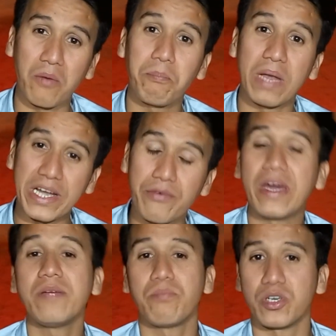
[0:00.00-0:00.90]
played a
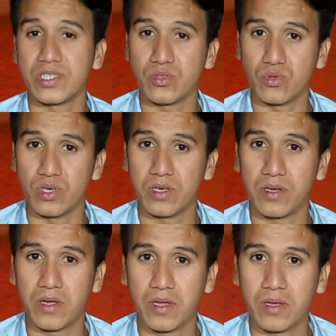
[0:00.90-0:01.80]
very important role.
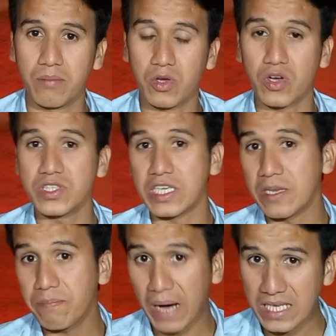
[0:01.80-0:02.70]
Because
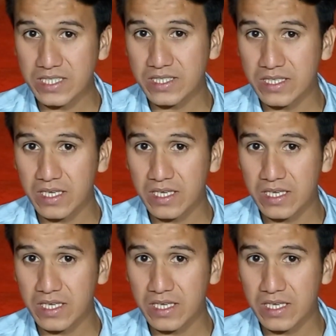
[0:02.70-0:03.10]
in past